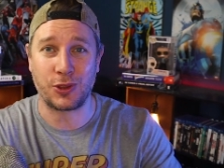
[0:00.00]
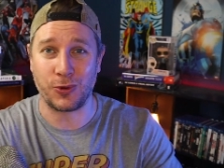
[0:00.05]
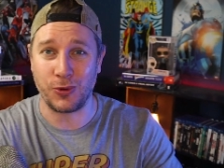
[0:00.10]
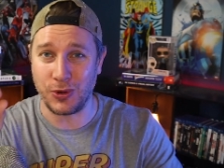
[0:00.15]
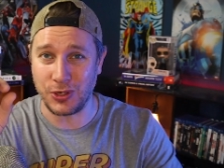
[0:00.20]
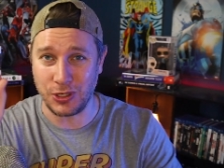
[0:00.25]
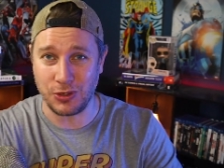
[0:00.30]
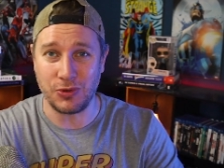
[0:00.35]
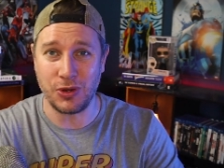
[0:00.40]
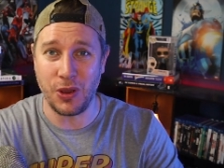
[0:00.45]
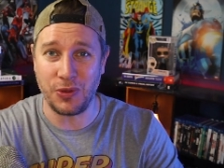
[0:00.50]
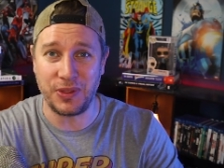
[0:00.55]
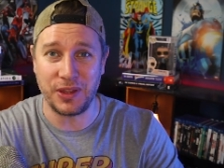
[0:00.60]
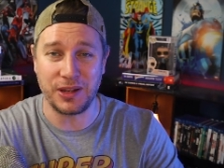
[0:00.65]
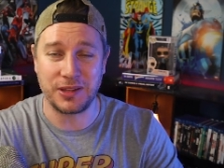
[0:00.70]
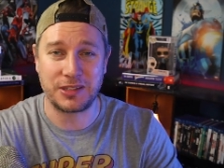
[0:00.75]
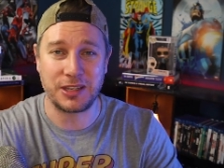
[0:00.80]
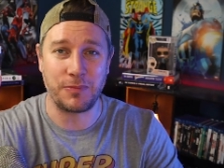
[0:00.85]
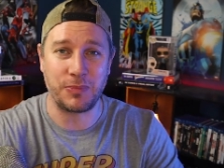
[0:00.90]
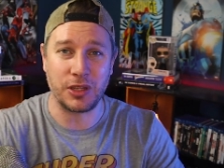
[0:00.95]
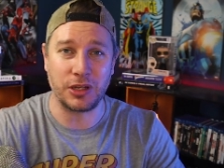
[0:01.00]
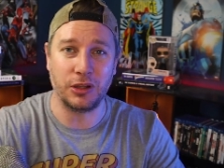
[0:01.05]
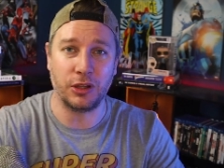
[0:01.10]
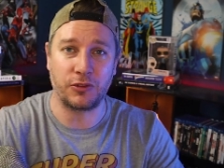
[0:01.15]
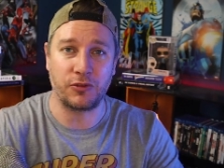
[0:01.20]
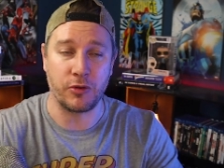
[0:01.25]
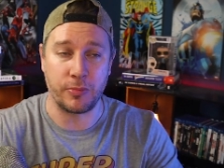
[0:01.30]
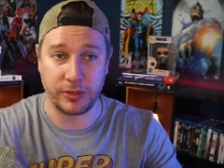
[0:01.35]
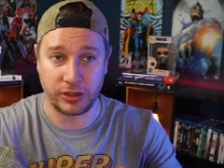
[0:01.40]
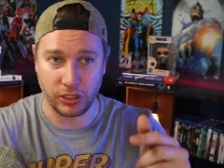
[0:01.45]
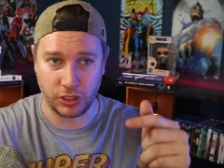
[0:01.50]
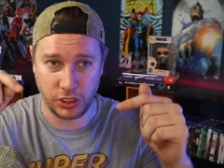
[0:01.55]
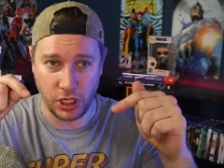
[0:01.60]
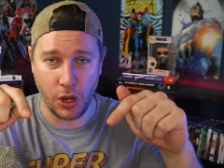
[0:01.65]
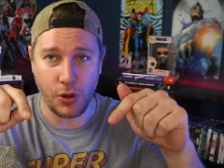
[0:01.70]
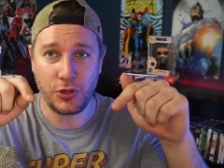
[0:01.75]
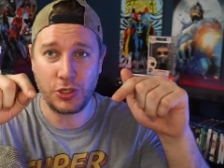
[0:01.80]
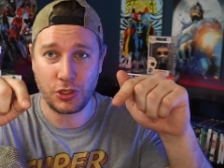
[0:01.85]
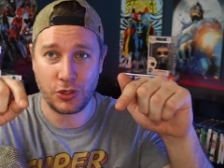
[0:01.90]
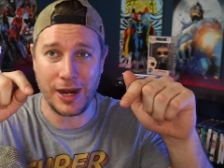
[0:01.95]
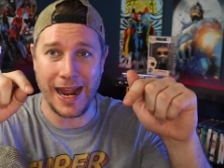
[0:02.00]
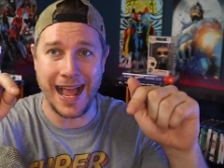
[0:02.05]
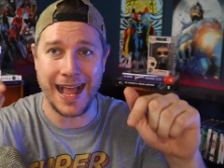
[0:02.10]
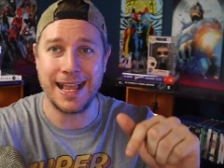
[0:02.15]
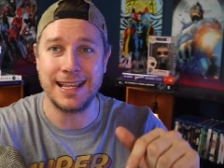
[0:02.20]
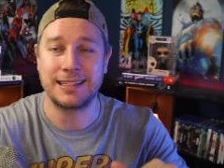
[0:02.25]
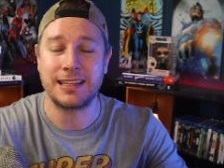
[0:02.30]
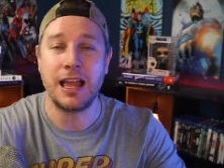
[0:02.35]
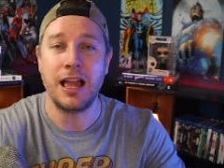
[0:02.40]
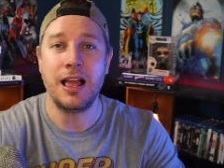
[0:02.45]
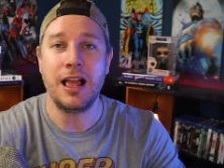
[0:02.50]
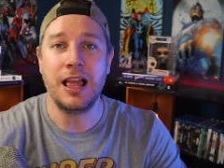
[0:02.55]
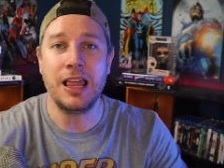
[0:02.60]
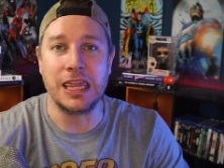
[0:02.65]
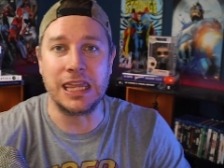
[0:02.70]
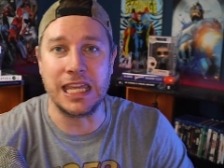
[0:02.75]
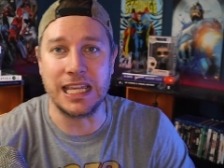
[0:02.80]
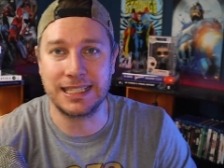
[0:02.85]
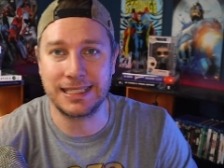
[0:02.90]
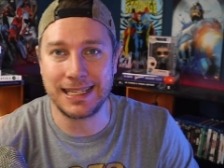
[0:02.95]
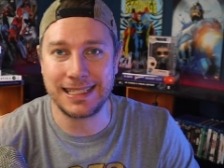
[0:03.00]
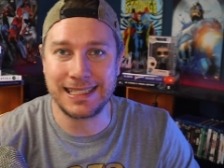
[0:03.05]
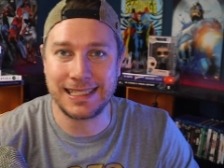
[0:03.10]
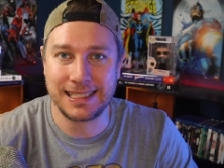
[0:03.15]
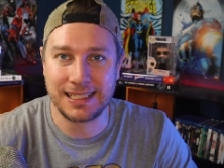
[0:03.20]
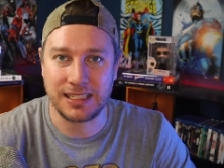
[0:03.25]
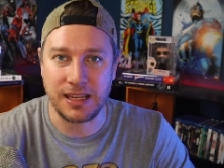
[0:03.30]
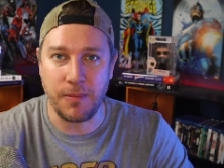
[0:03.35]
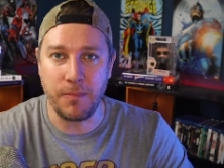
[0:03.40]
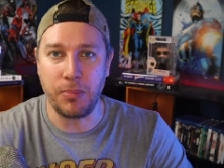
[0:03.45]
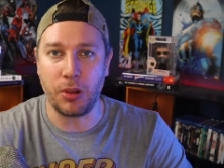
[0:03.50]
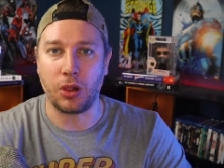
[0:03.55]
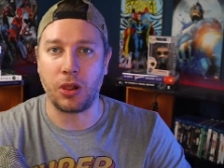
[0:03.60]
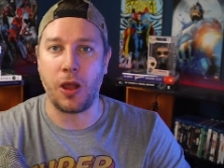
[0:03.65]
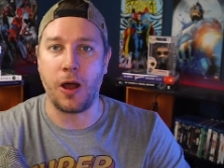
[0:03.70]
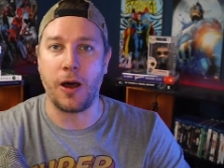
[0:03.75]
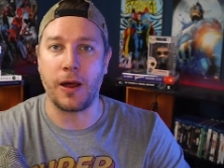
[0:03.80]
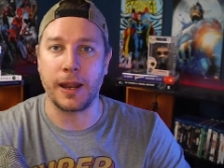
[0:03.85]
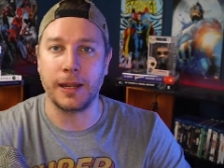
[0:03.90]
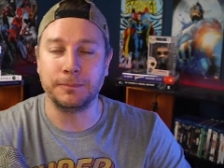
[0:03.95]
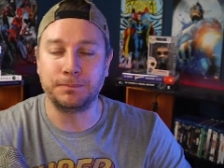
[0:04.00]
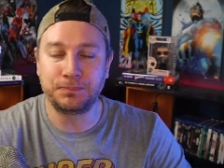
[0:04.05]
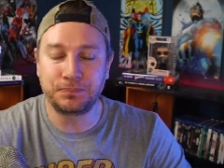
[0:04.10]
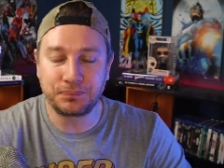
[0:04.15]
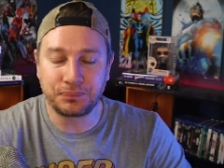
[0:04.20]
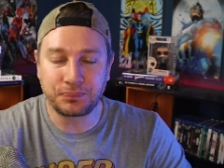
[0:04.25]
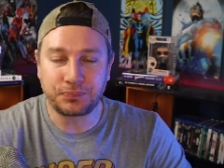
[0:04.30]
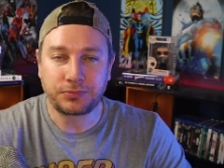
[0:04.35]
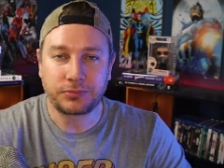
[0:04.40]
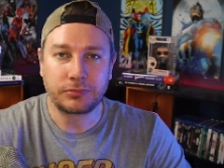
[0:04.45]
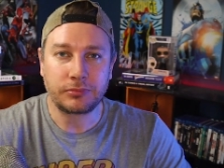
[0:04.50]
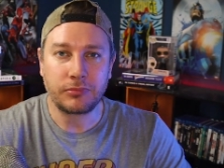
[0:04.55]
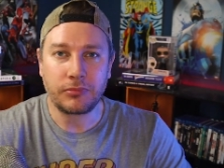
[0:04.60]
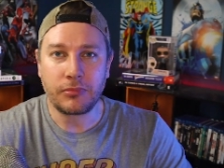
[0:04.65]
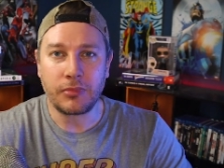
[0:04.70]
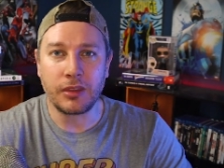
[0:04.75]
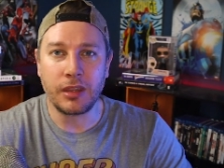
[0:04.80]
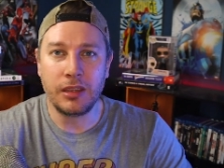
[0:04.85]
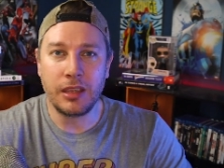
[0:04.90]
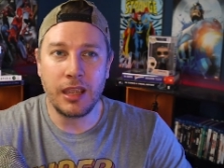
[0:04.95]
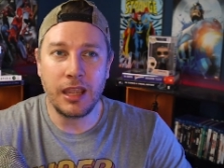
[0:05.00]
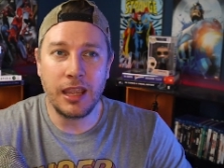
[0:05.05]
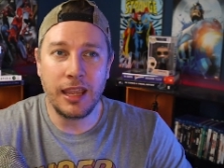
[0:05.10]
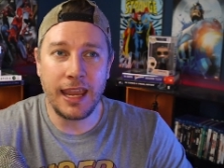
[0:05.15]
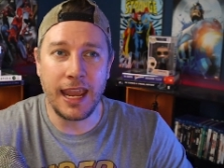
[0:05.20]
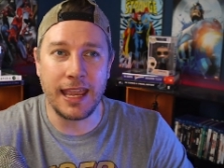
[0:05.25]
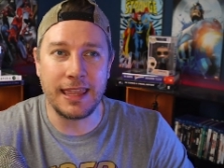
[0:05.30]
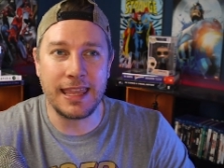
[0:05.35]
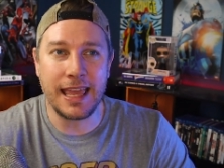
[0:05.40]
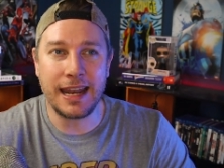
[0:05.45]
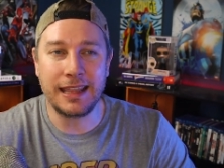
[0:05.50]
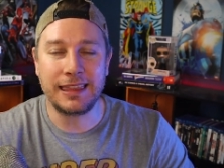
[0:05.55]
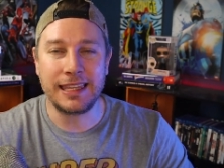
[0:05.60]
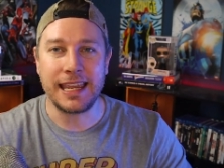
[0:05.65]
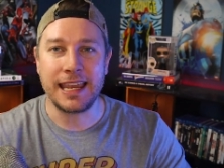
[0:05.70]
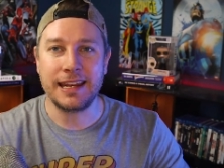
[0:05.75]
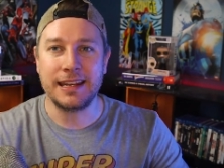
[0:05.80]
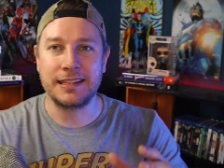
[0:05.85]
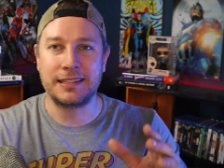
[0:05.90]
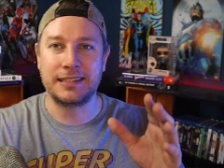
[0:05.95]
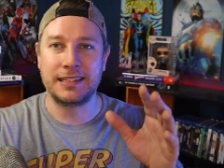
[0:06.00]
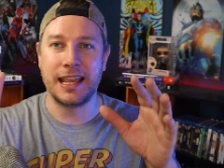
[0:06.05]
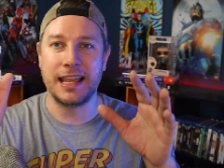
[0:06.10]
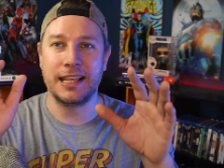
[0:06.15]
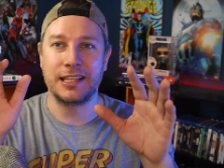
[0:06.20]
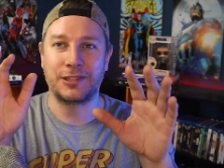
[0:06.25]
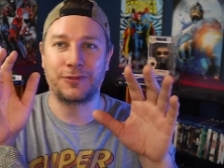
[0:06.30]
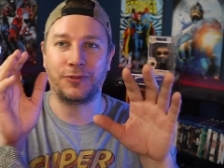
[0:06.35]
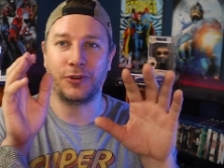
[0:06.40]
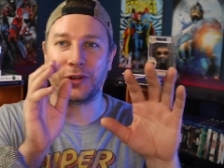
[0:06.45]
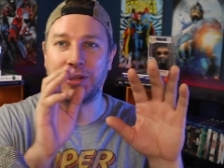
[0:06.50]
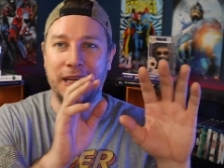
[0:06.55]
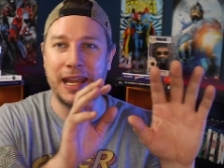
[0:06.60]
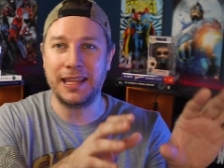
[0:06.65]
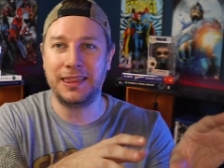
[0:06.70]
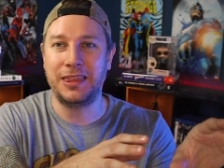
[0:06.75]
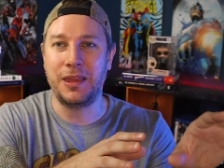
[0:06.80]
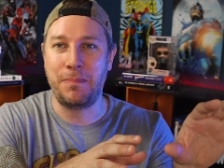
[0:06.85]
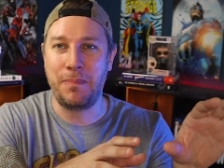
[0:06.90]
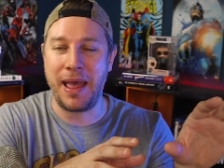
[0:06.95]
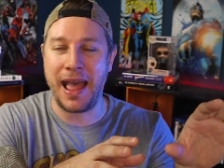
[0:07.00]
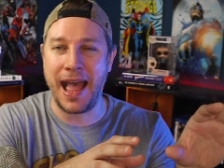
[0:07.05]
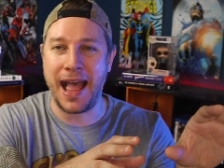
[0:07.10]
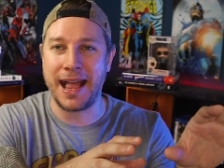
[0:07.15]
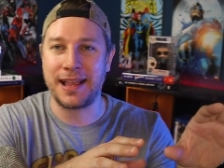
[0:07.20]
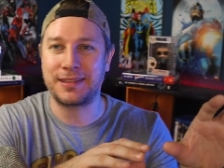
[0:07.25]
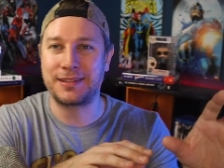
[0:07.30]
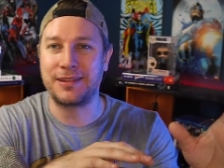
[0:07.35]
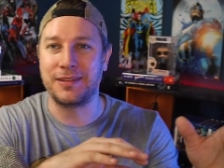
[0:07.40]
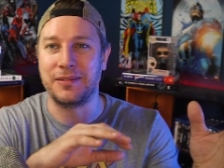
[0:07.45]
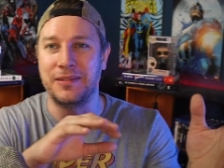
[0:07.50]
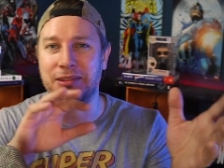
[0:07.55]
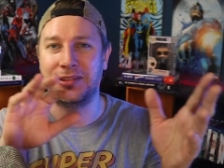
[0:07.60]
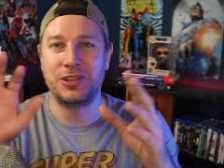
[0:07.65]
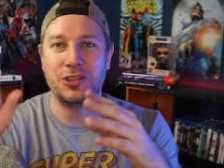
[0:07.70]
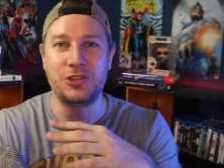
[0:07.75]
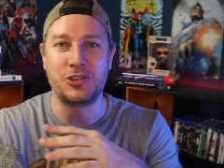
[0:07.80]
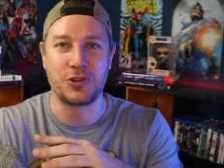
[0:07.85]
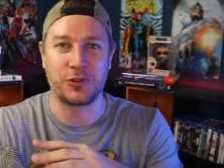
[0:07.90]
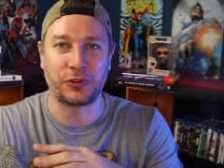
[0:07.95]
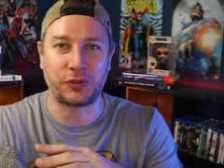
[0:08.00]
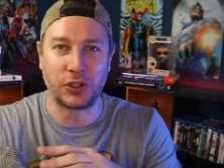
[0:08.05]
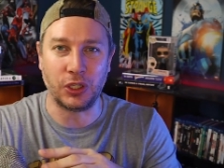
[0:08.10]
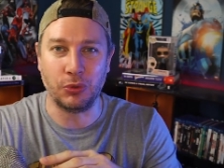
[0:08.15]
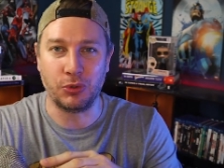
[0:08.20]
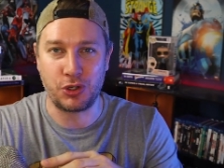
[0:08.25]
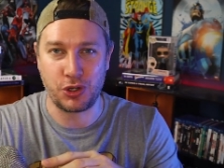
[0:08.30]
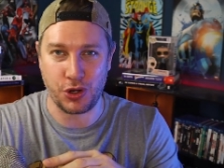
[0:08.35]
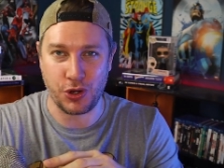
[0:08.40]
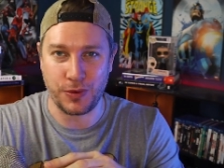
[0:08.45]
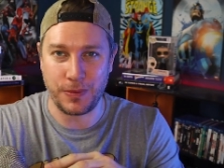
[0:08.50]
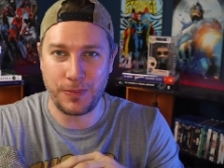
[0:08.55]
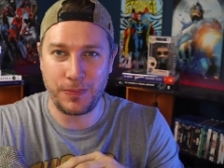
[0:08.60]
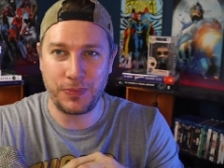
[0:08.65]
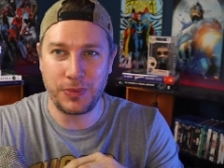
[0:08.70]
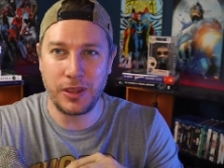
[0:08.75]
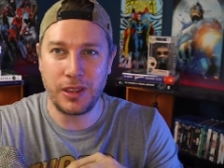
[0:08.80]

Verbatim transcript: through and you know that it's something to look for. But the toaster has this symbol on it. And then at the end, it says, Forget the past, this is your future.